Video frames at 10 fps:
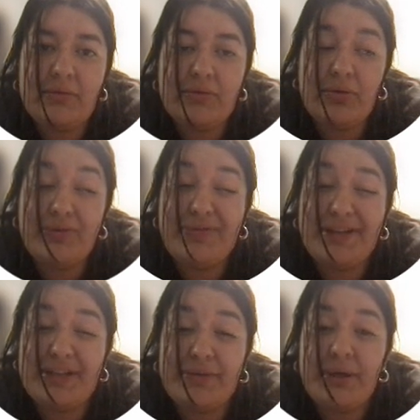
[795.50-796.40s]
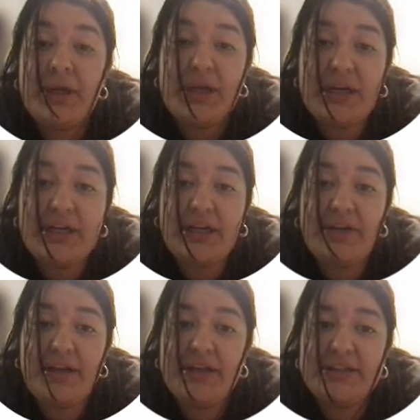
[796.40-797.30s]
or effective. Now
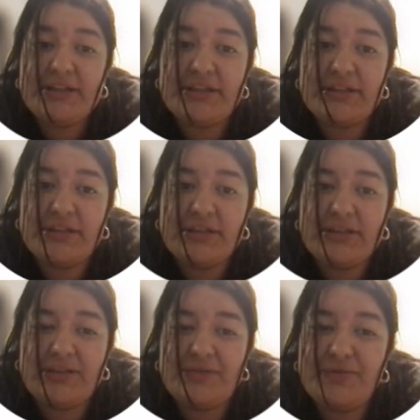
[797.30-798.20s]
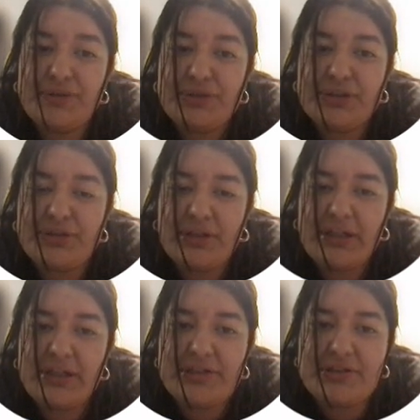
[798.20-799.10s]
that is confusing, so
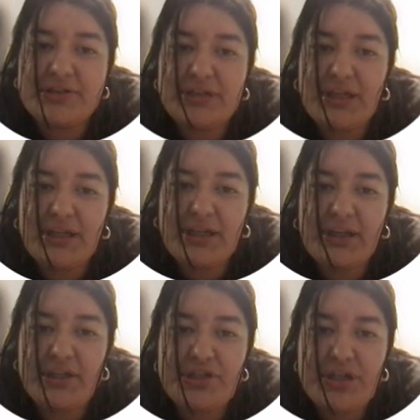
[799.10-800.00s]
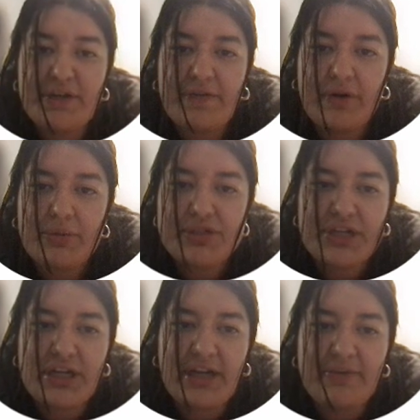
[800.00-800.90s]
let's take EGFR, which
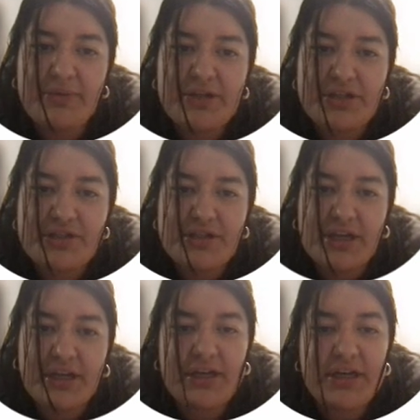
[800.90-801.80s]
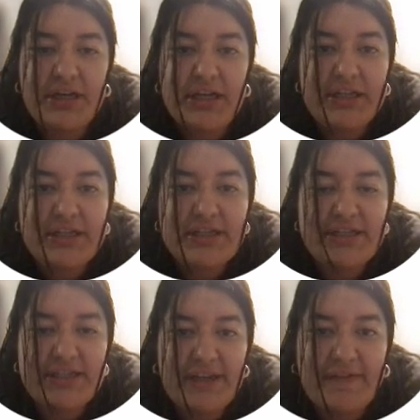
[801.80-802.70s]
can have mutations like
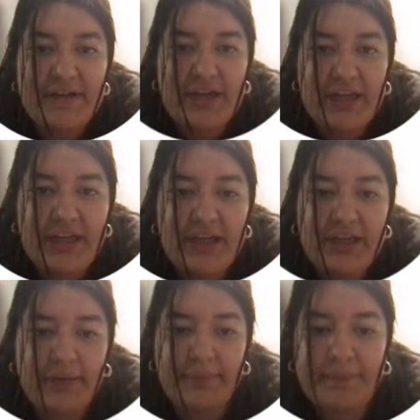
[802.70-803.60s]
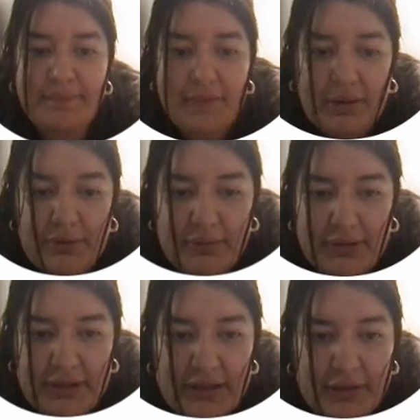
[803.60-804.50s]
T790M. I want to
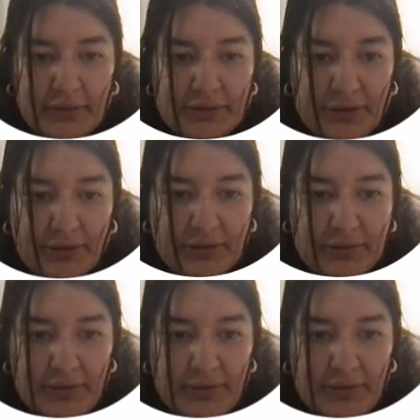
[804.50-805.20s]
write that down so y'all.